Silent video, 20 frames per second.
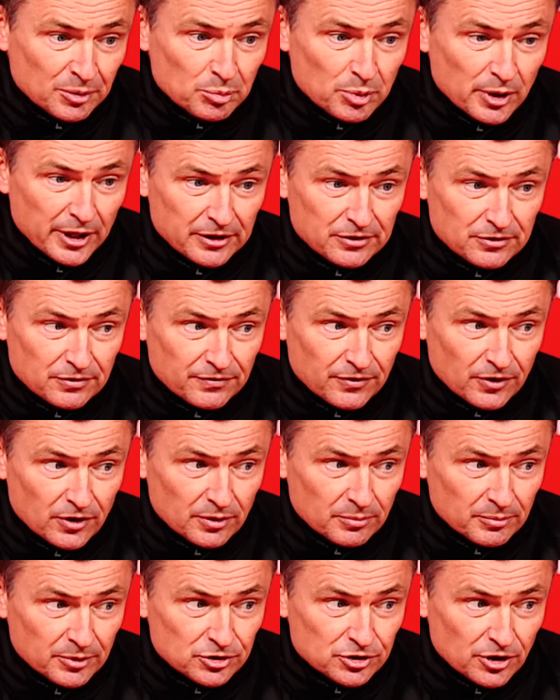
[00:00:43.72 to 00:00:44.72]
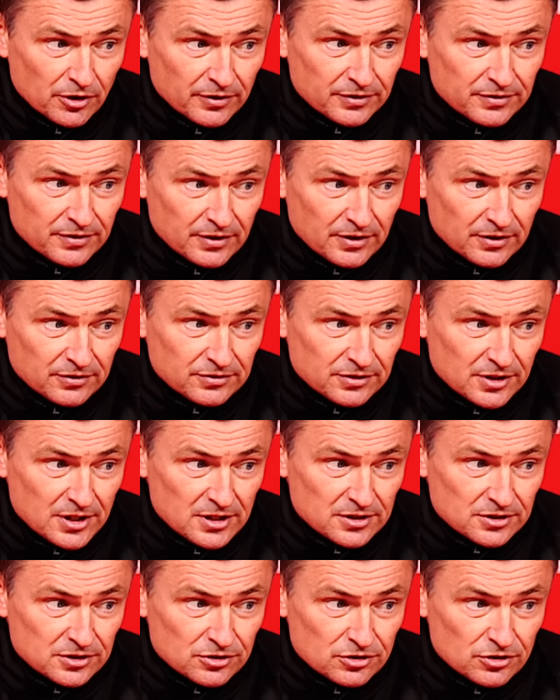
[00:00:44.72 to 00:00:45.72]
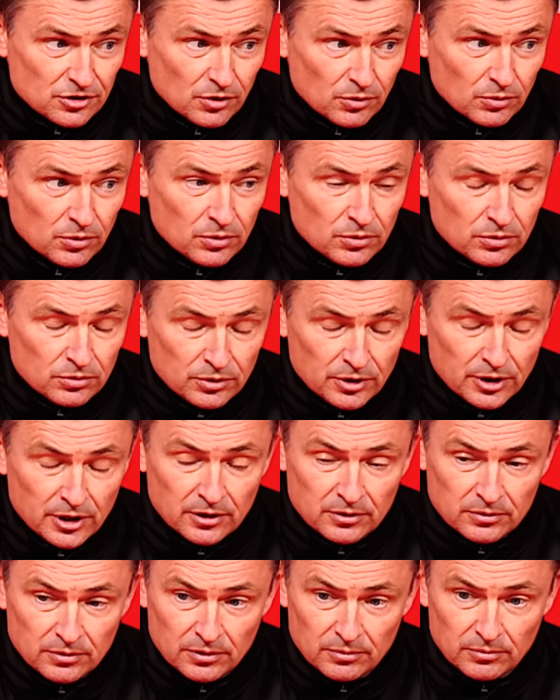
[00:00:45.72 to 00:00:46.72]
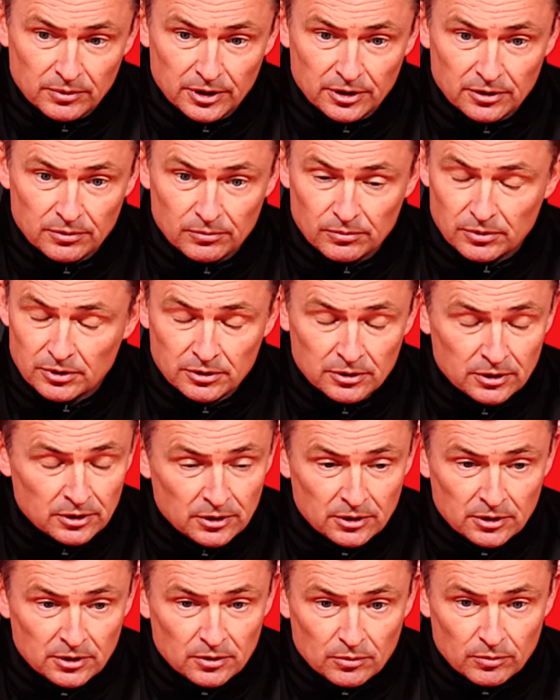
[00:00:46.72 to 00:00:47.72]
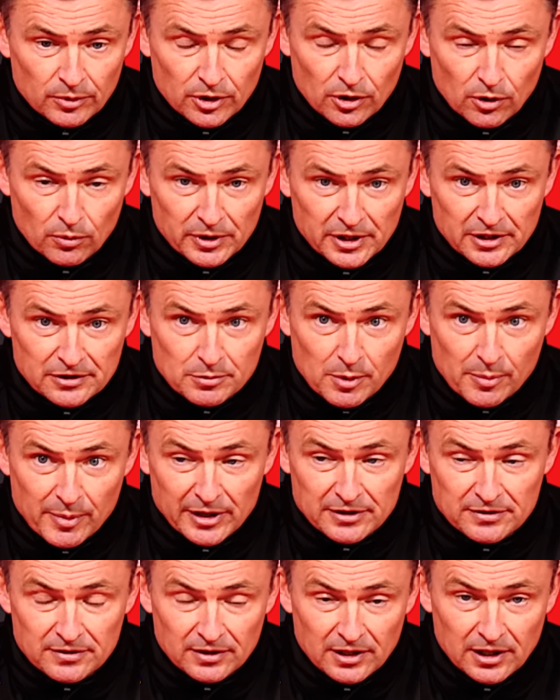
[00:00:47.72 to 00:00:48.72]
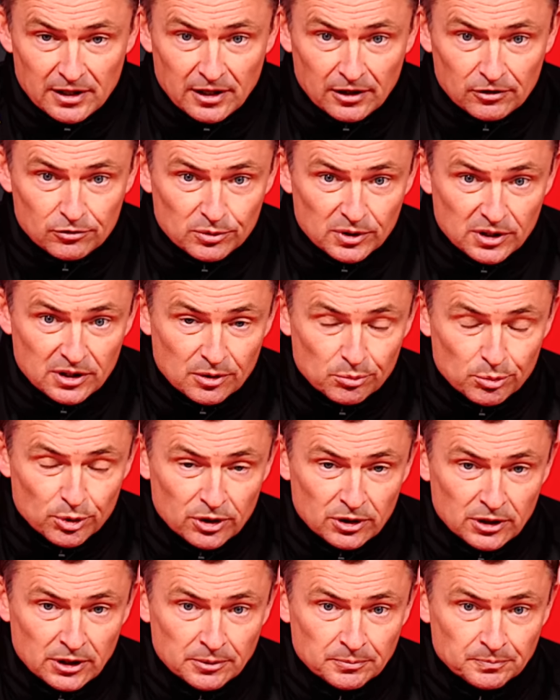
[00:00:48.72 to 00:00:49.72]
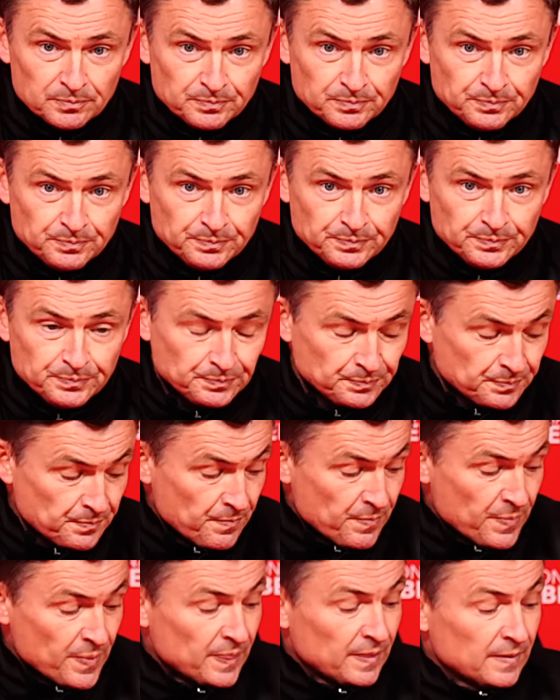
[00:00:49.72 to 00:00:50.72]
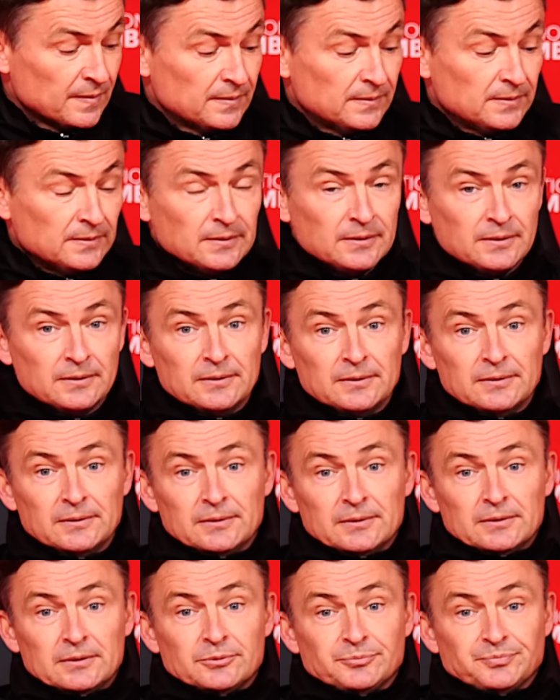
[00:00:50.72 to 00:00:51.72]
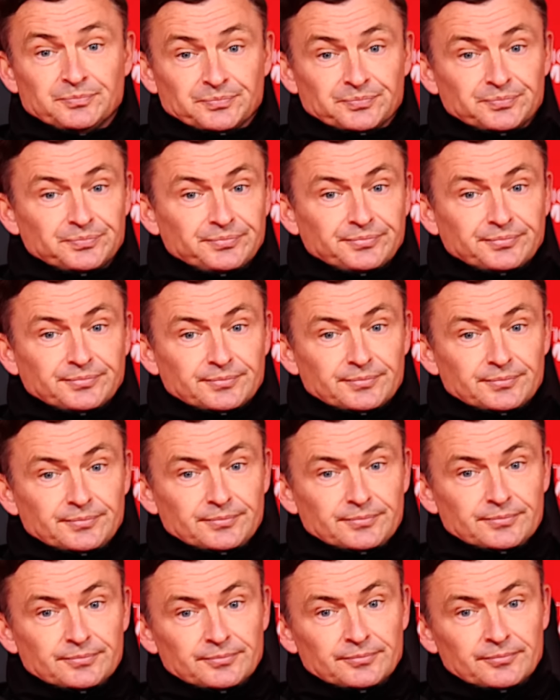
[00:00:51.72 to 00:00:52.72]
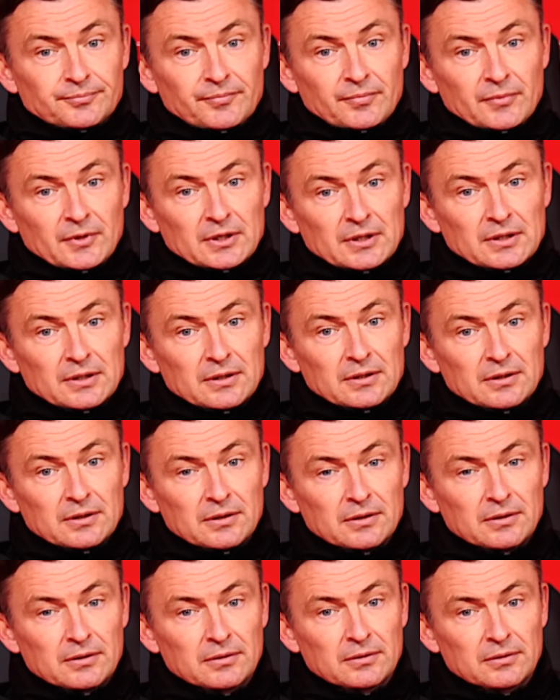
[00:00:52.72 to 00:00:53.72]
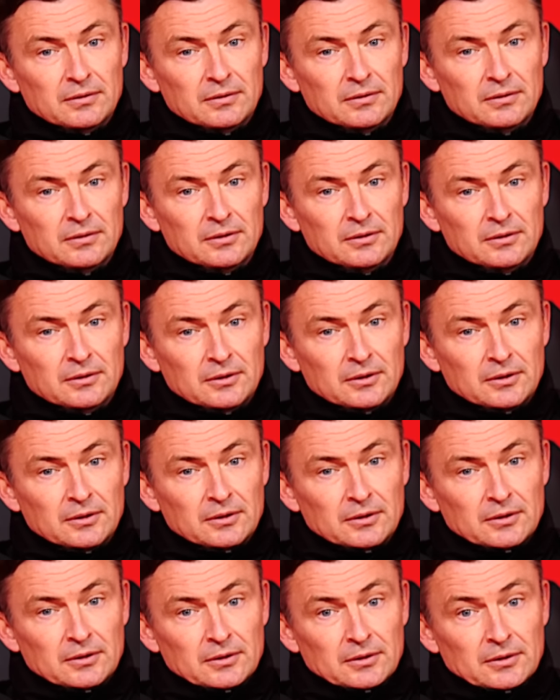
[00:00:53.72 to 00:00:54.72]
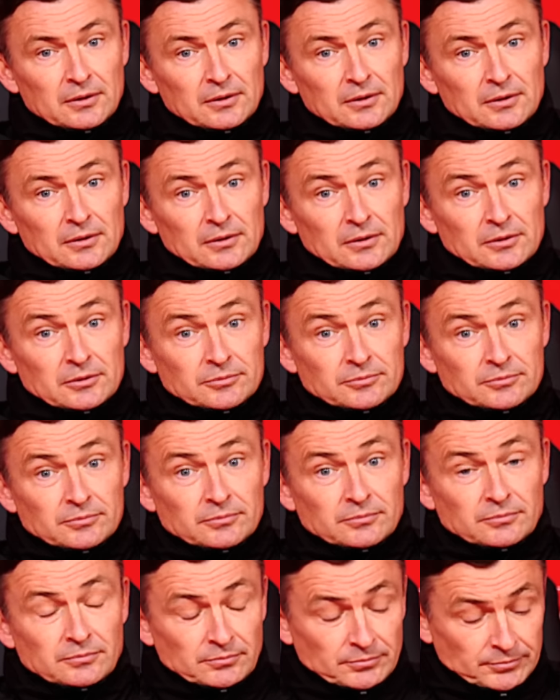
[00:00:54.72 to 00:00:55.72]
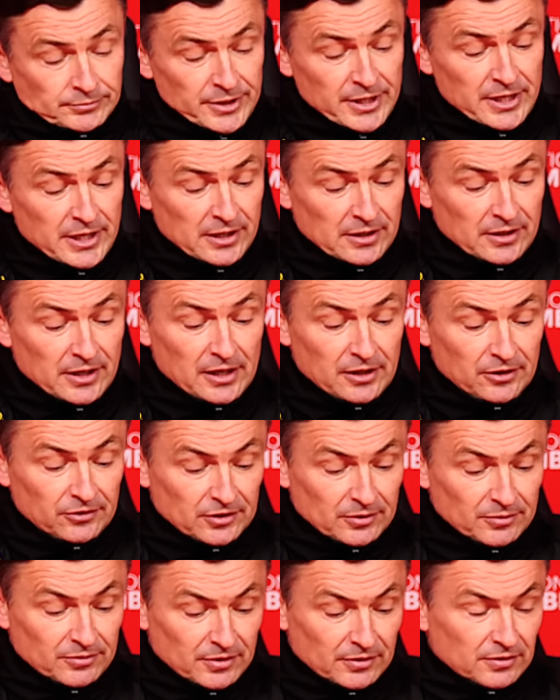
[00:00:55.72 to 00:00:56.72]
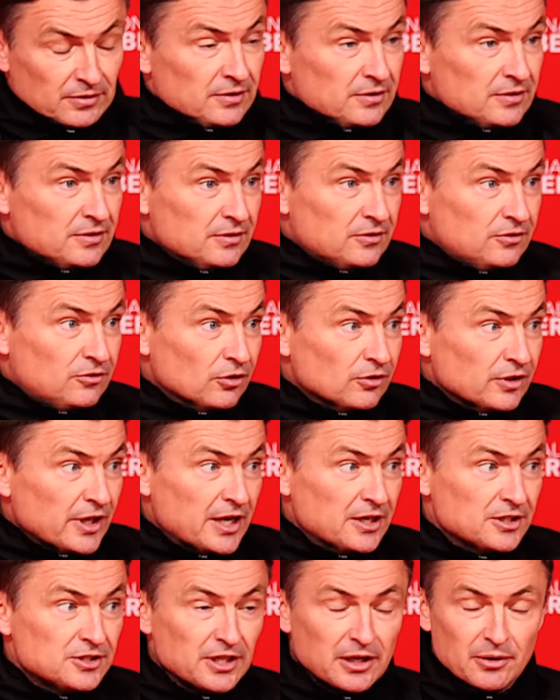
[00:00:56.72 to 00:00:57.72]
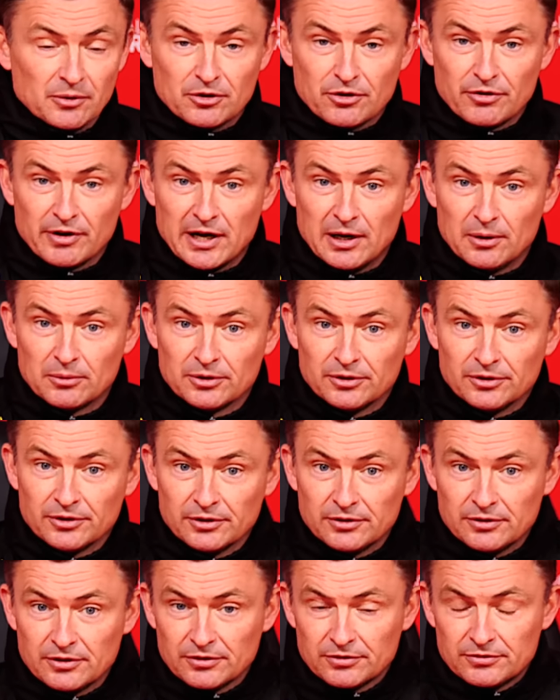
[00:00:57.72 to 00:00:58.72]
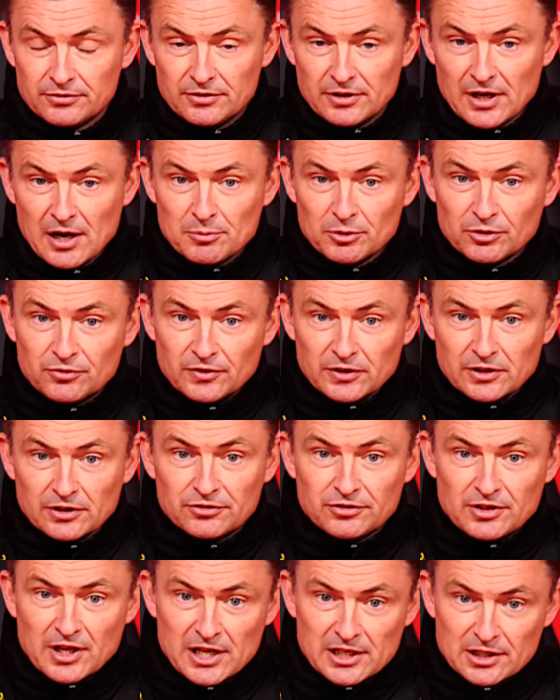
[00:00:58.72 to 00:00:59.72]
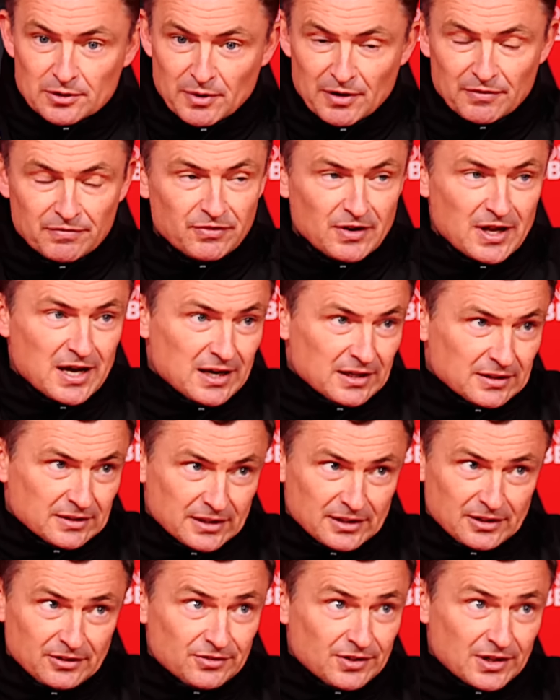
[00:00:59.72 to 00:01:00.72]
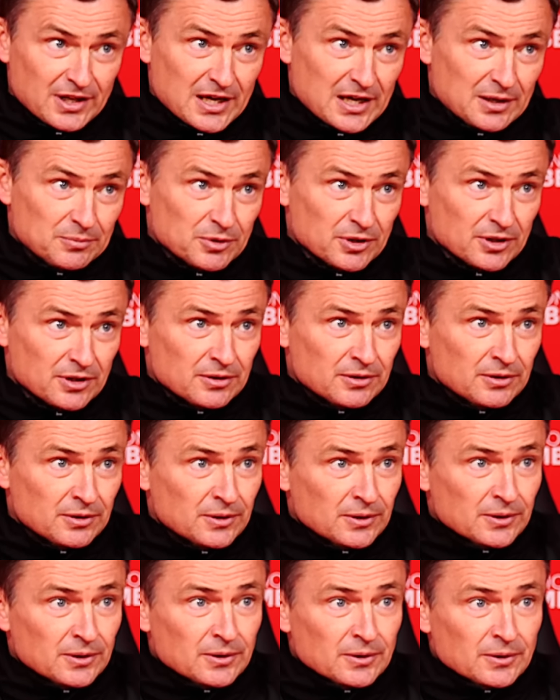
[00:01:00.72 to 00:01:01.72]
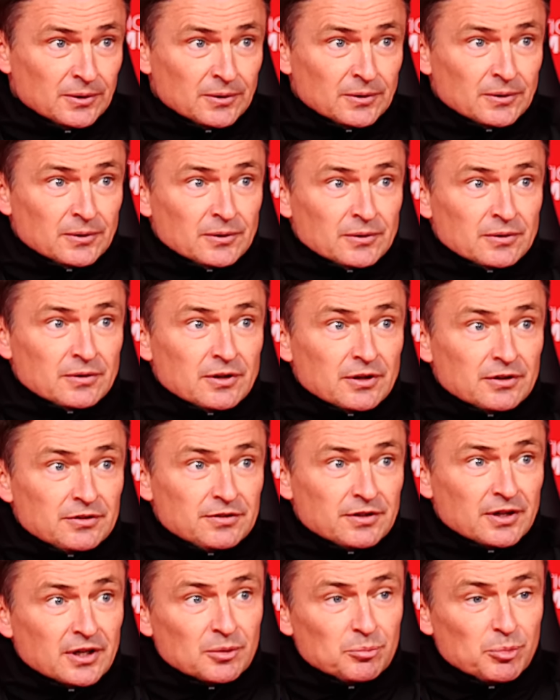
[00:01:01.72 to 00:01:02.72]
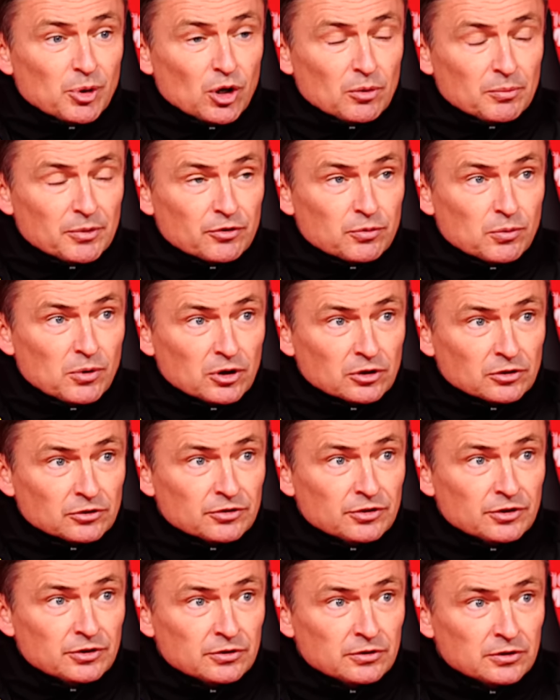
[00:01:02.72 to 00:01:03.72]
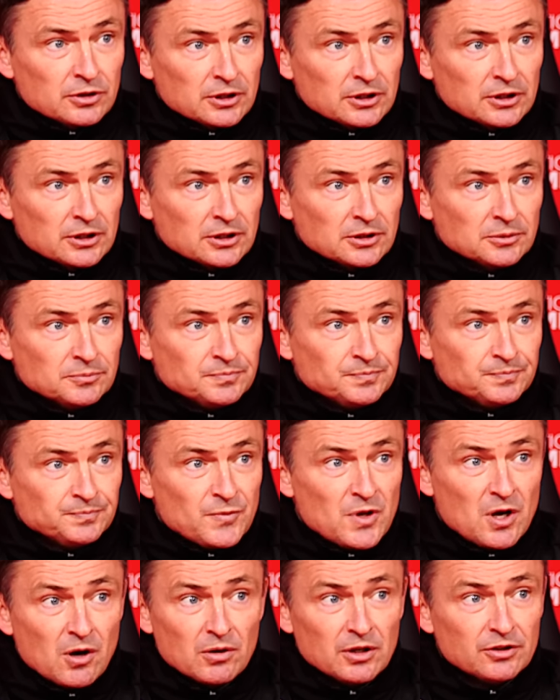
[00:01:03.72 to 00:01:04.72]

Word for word: played to for the majority of this season. So yeah, we we know we need to be better than that next week at Burnley. You're able to put your finger on the, the slow start, because it, it did take everyone by surprise, that. Yeah, and then it seemed to took the energy out of the crowd, and the, the, the atmosphere in the stadium went flat, and then it's the game that that uh, Bournemouth want. Um, no,